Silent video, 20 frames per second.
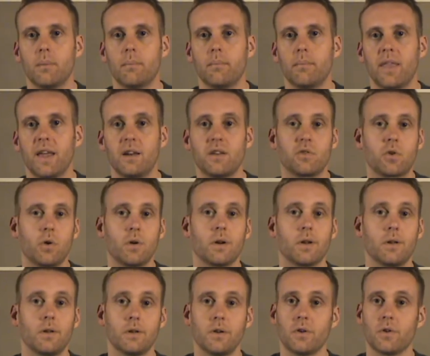That is
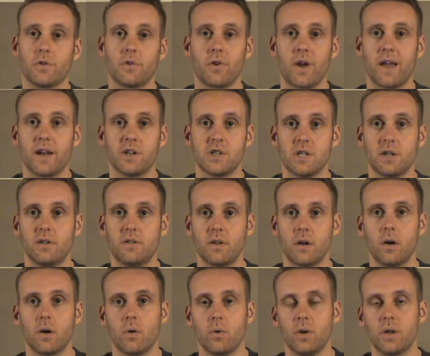critical to your strategy.
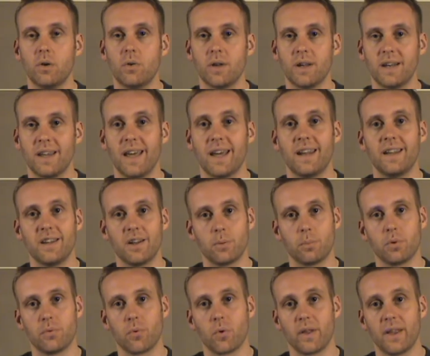So you can get in there
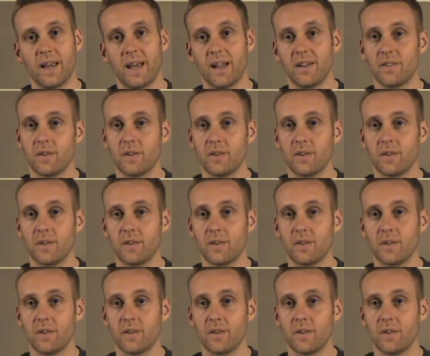before they can.